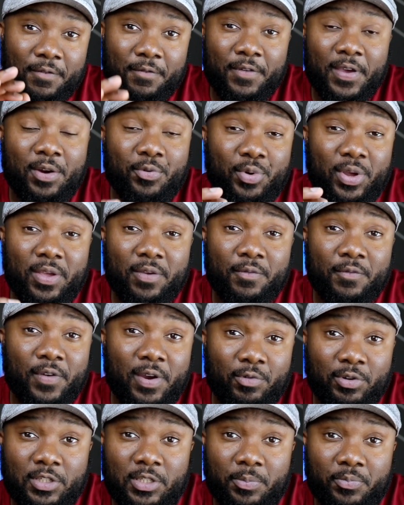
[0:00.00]
Very,
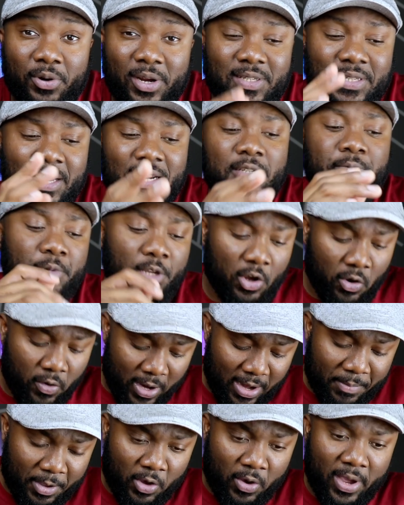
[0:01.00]
very surprised. Now let me
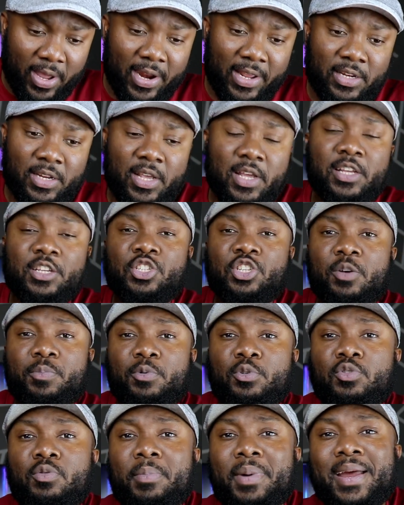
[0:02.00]
go ahead and
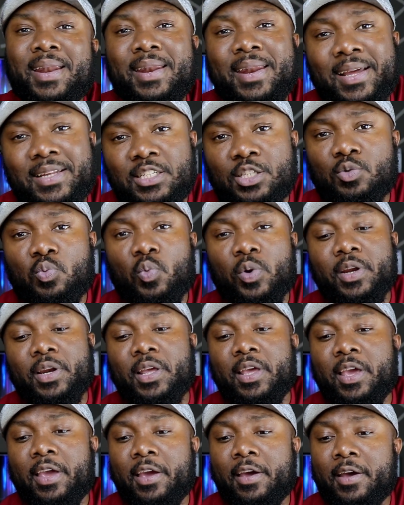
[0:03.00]
jump onto my next one
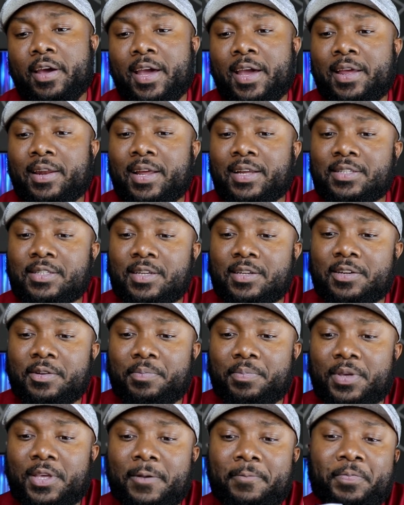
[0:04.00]
here, and that's going
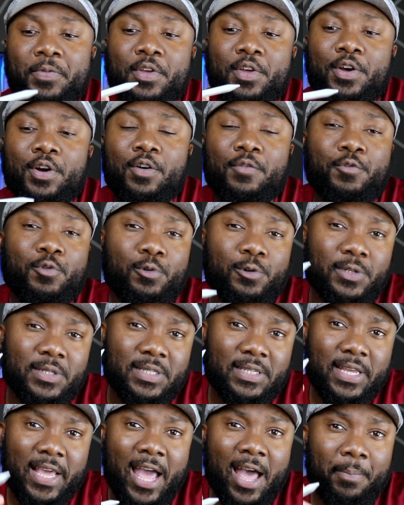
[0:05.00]
to be, of
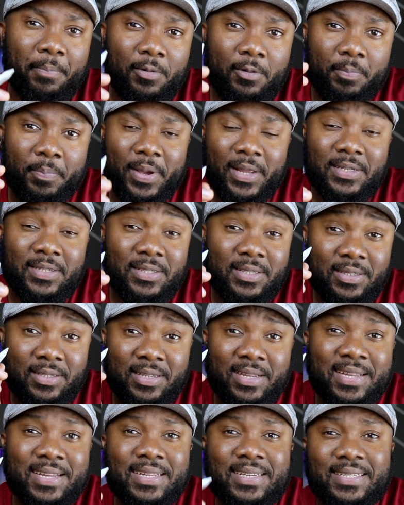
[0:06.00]
course, the Apple
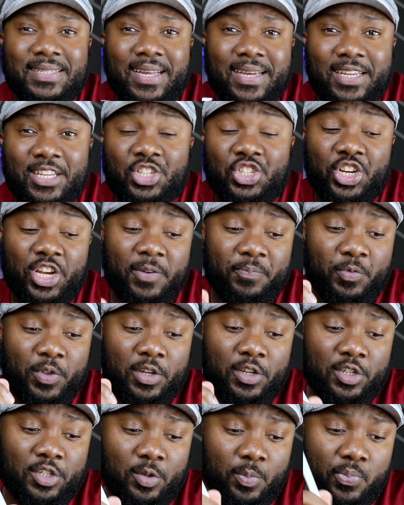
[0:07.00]
Pencil 2nd Gen
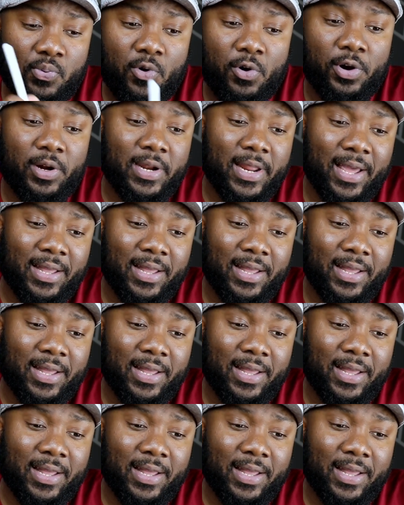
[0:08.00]
support.